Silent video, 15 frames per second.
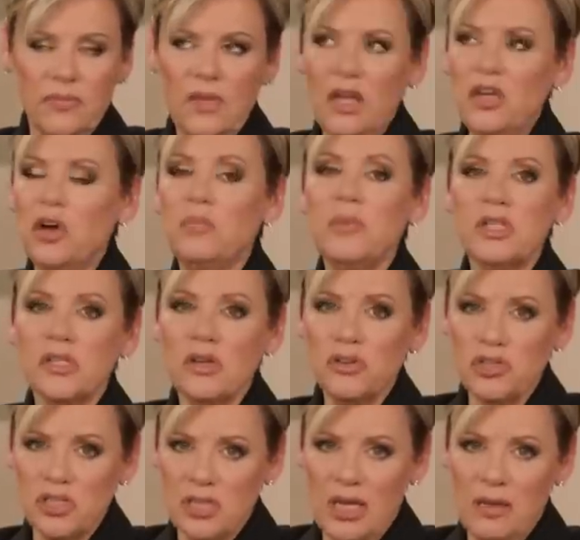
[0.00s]
Now, don't
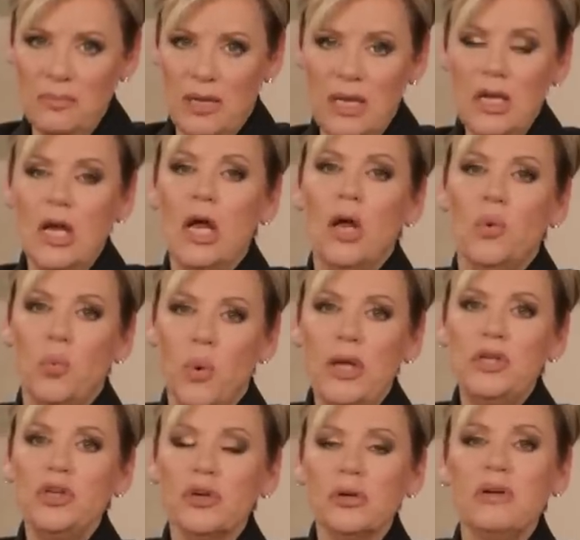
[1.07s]
misunderstand me.
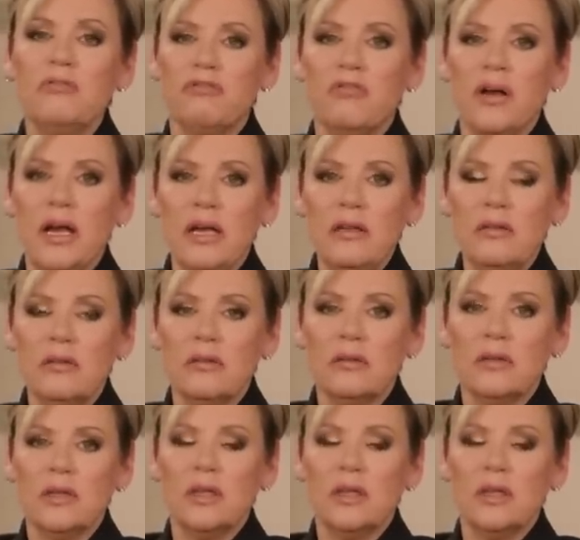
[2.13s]
When you're in faith,